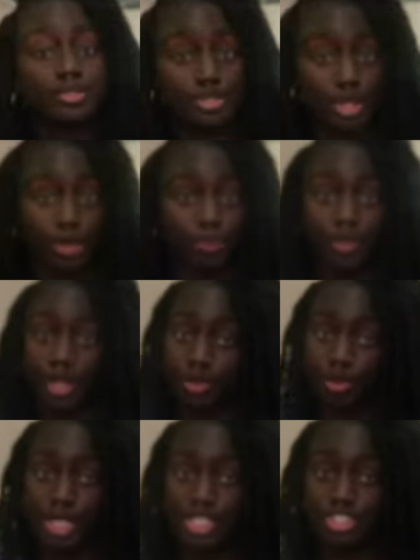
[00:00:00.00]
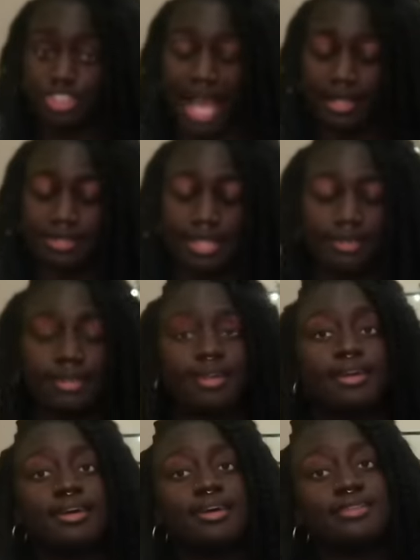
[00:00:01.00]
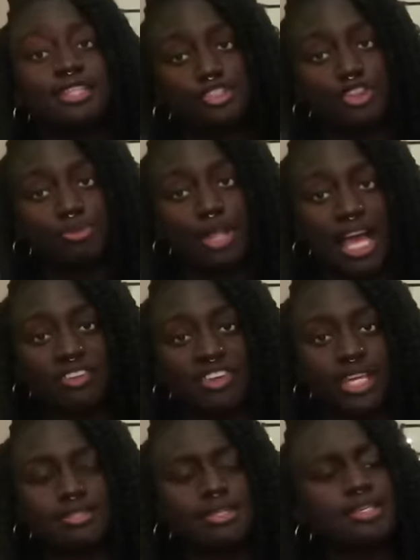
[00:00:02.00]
So, according to Jackson, digital blackface